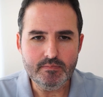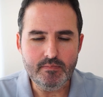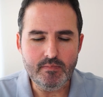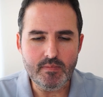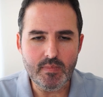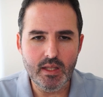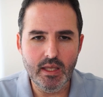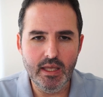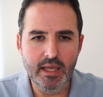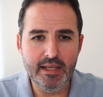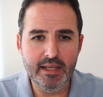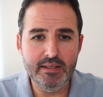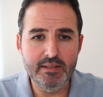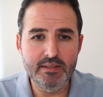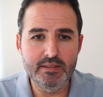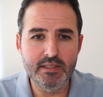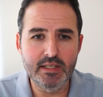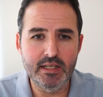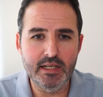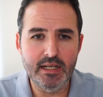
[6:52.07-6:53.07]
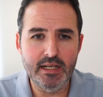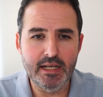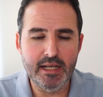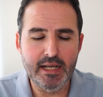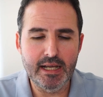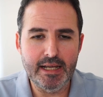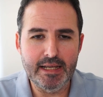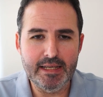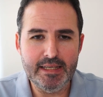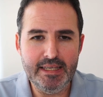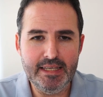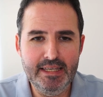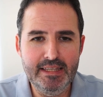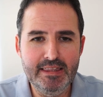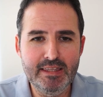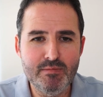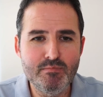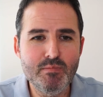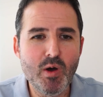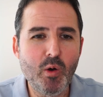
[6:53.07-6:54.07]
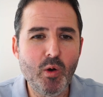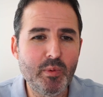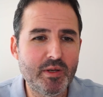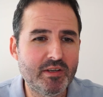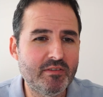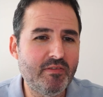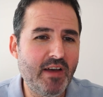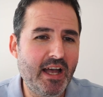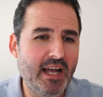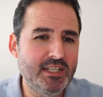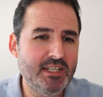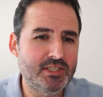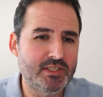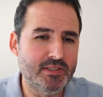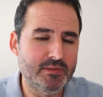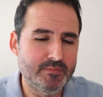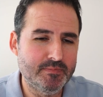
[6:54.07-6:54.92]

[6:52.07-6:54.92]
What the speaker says: in the moment fashion.